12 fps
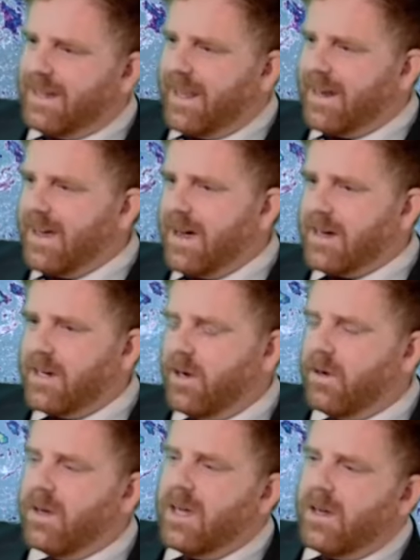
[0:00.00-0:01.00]
and
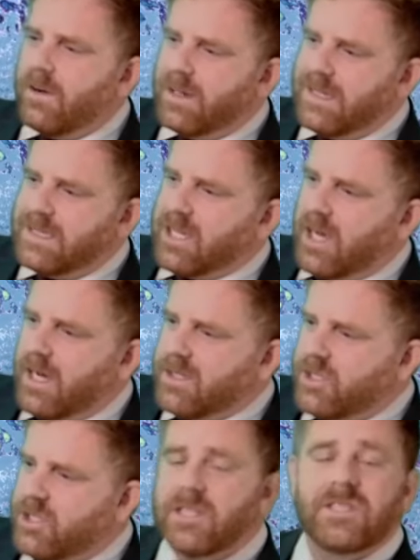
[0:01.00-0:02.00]
Nagano with
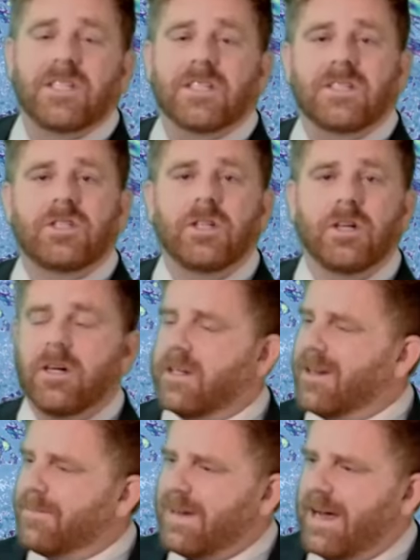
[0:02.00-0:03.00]
just a
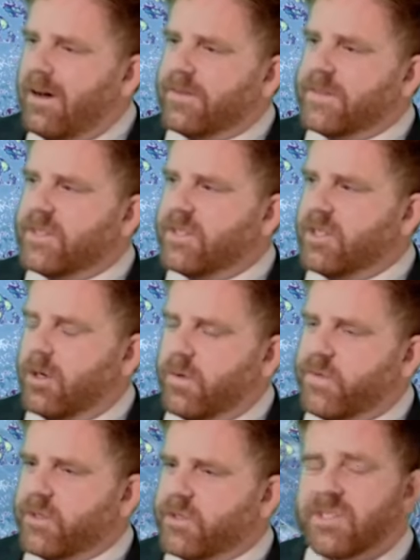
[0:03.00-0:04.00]
good amount of snow
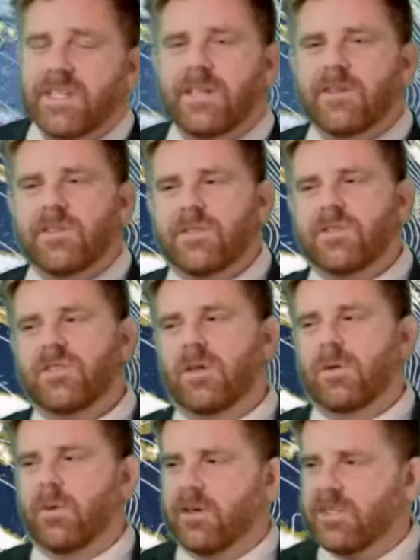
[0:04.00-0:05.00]
for skiers and
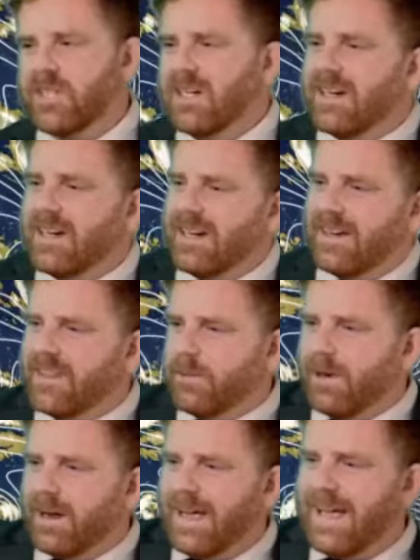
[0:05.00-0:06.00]
snowboards if they
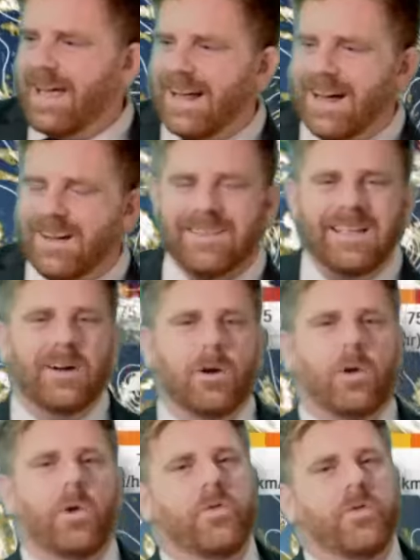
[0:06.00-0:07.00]
want to head out
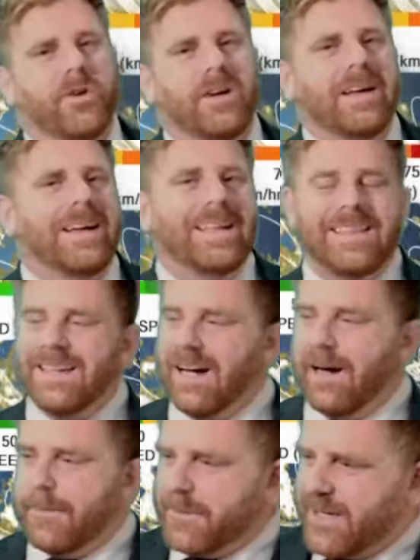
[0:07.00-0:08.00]
there over the
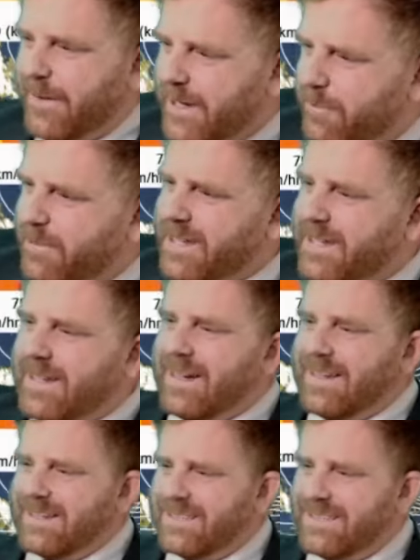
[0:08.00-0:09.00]
upcoming
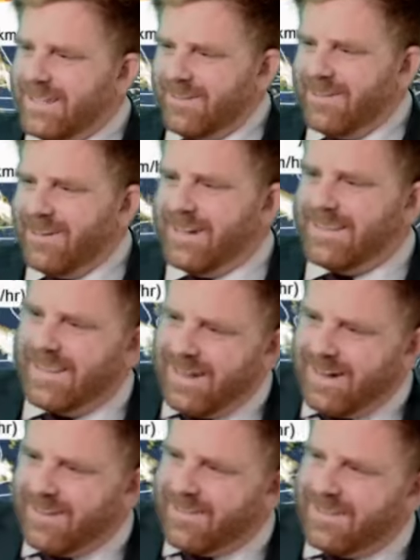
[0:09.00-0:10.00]
weekend. You can see it right
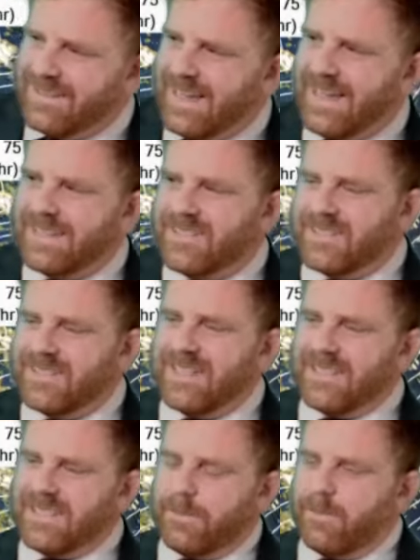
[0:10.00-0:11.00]
there. That just
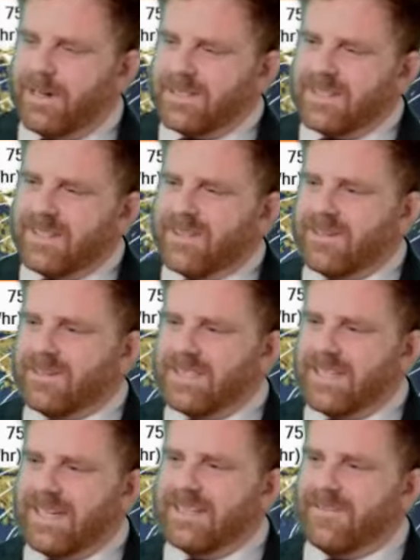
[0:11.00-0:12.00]
sets up Wednesday,
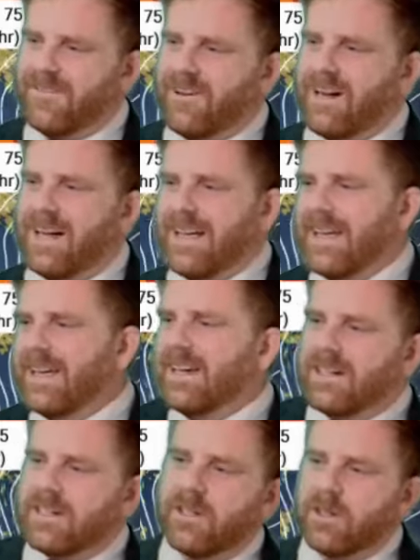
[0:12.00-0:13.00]
Thursday, into Friday.
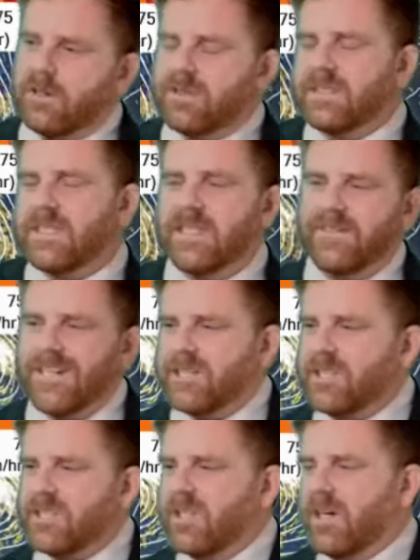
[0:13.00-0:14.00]
Good old
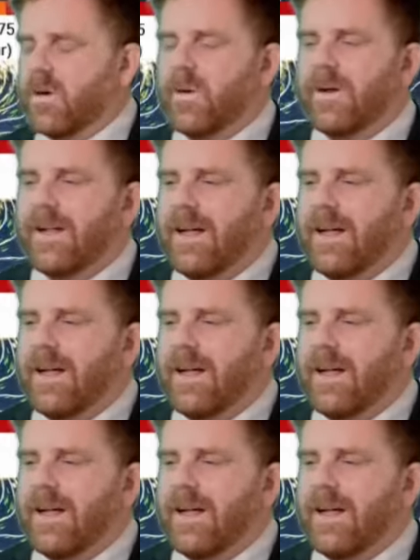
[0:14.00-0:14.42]
CFX snow.